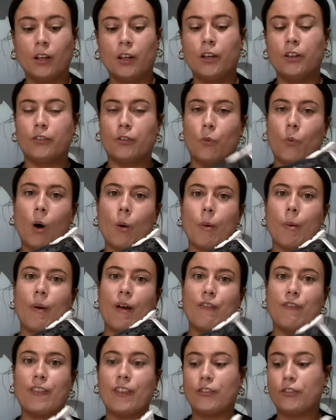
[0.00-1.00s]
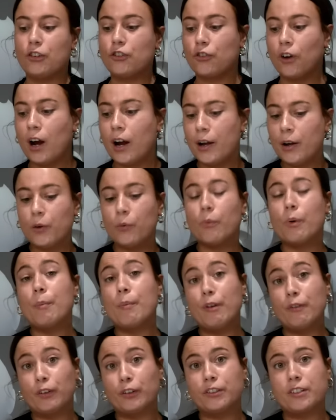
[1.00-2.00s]
So while we wait for this to dry, we'll
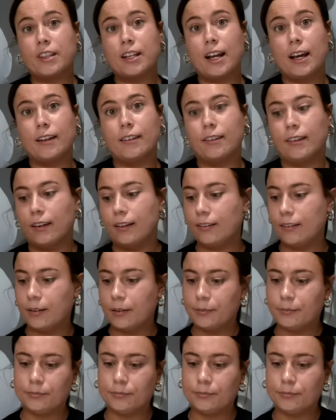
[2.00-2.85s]
move on to the laces.